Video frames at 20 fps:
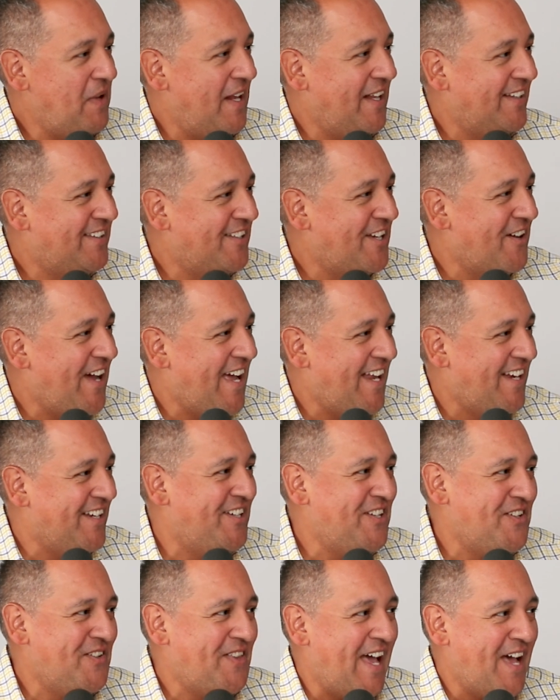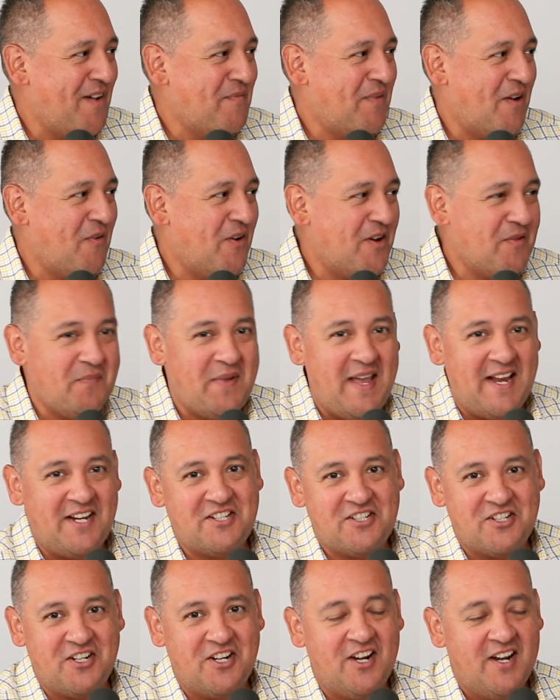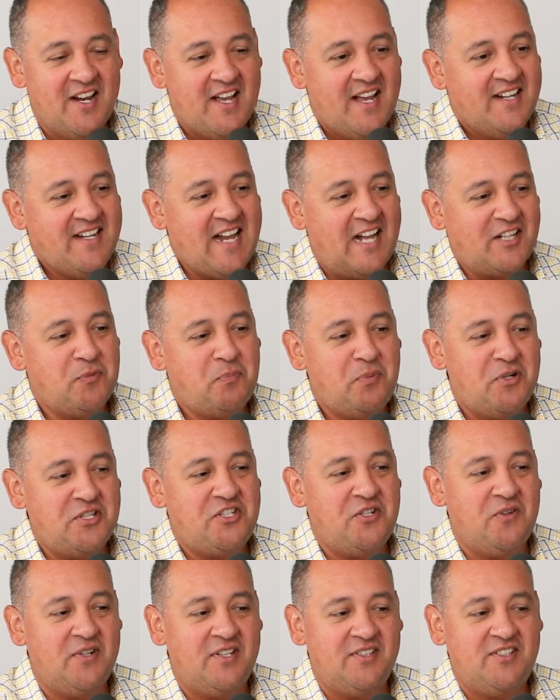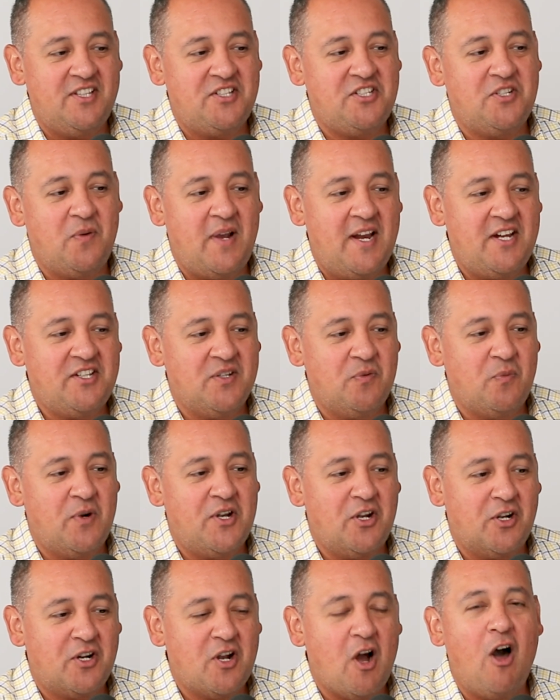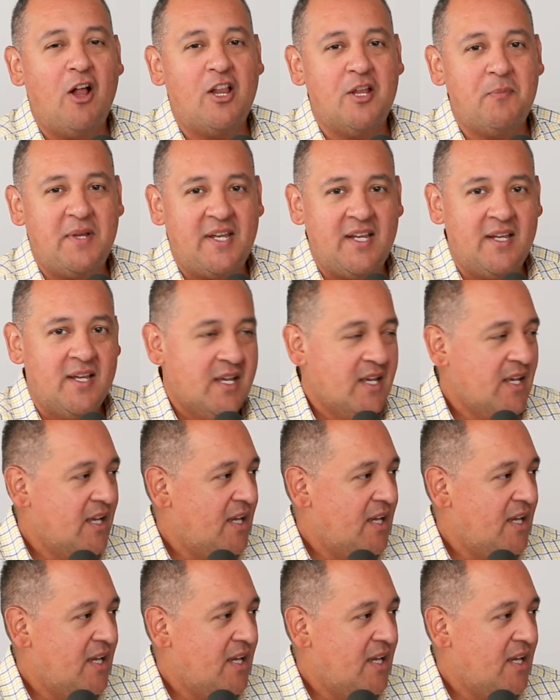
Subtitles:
plan. Let's go ahead and do that. But I want to make sure not to put you in a situation where you're calling me